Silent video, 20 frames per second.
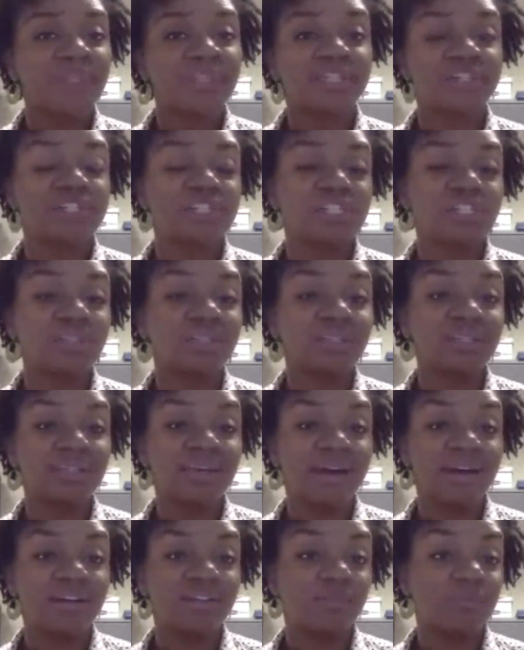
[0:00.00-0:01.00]
but there's still a
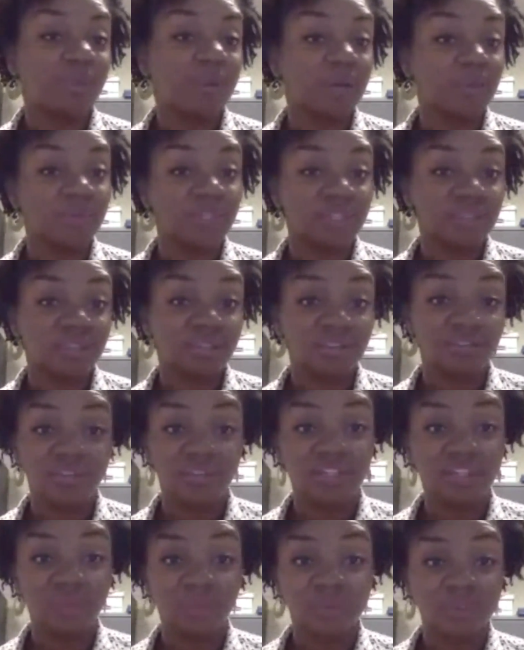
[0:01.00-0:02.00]
lot of publicly
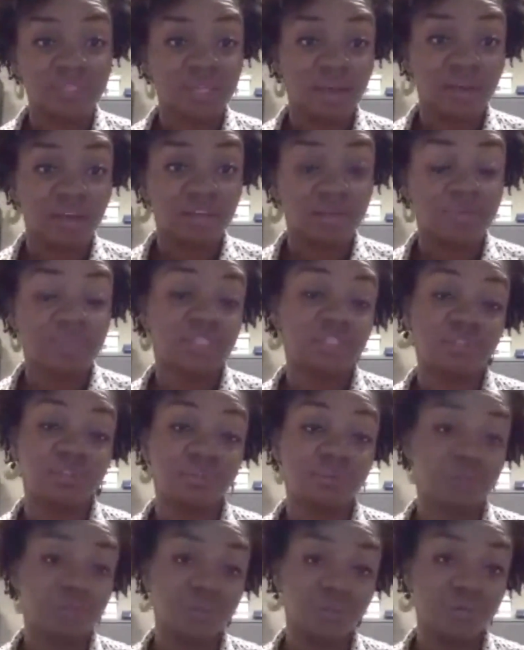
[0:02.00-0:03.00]
available documents that
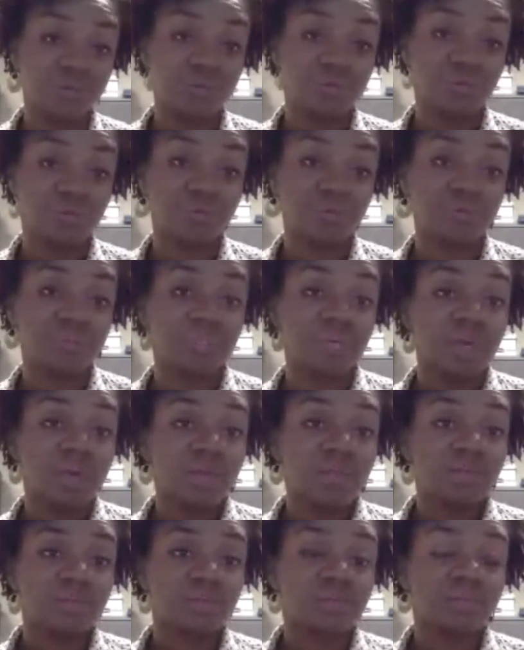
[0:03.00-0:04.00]
you can use.
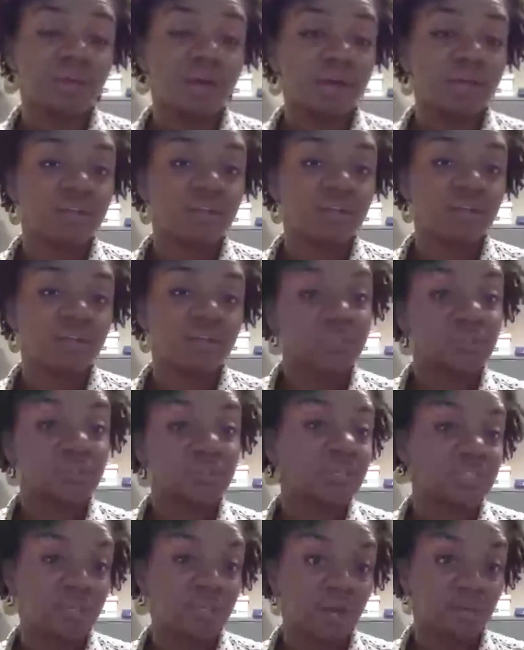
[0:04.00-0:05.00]
There's a lot of different
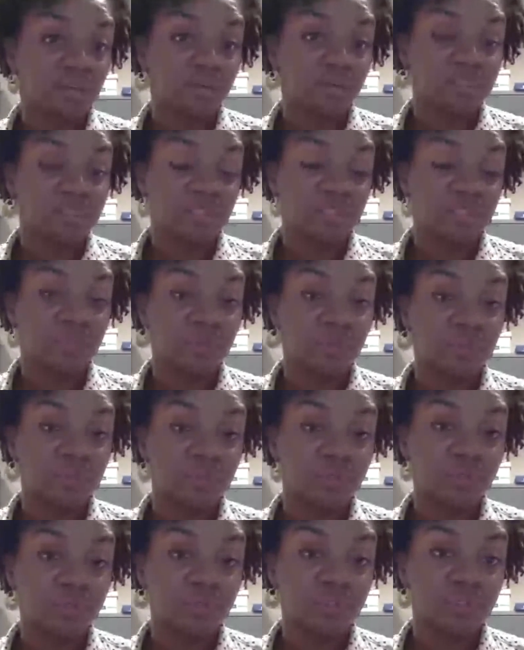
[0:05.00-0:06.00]
source documents that you can
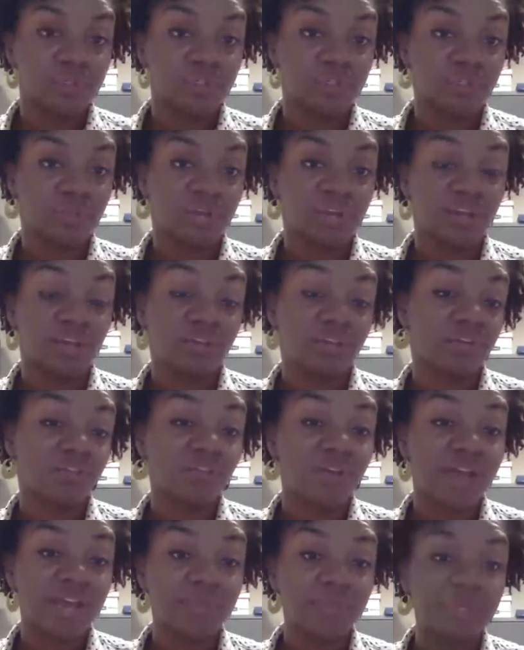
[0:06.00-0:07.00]
use to just try to either
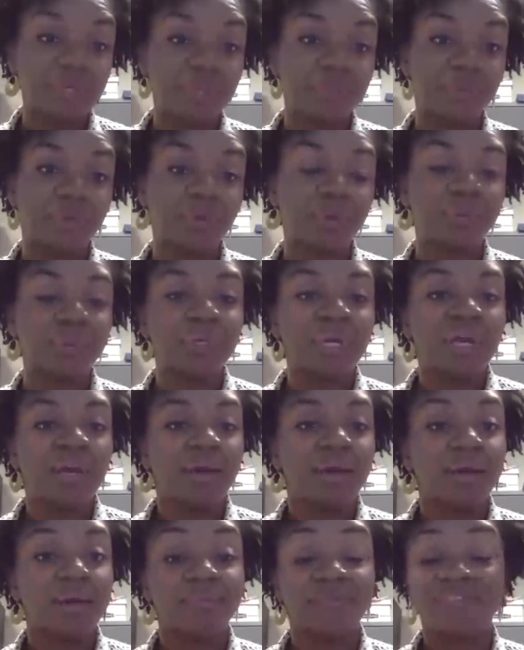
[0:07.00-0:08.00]
find people,
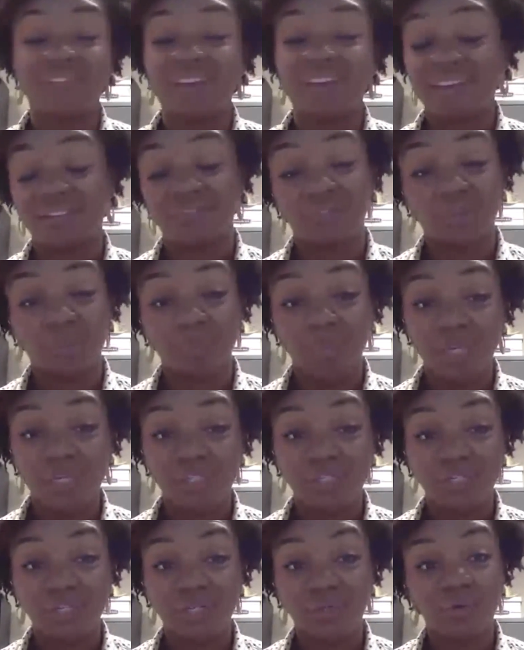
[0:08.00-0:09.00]
find
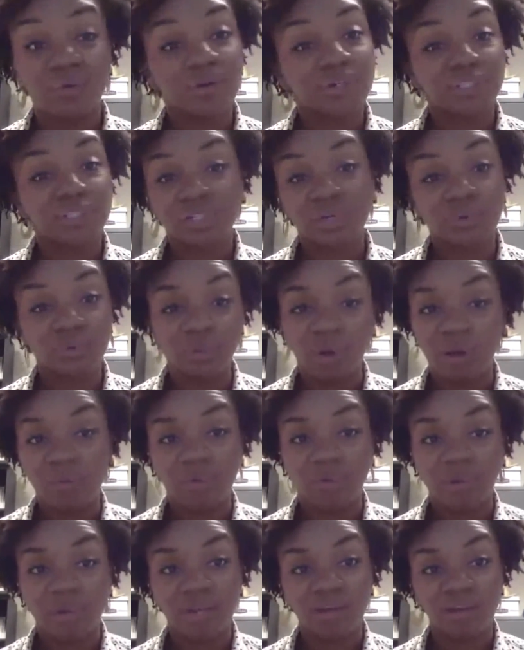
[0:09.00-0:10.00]
information, or to
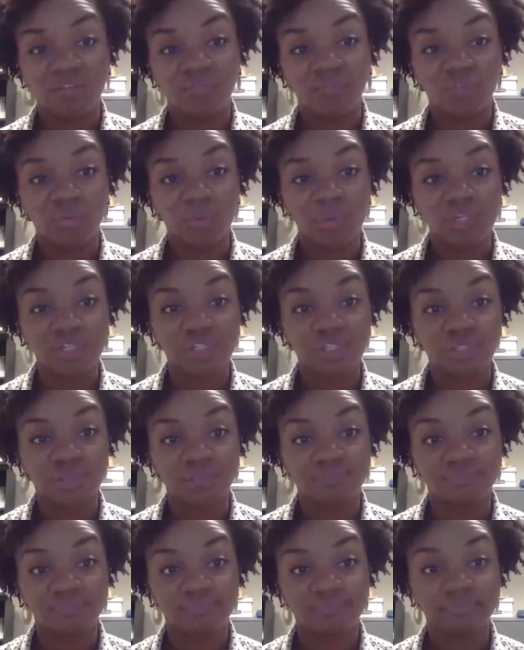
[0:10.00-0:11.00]
corroborate information.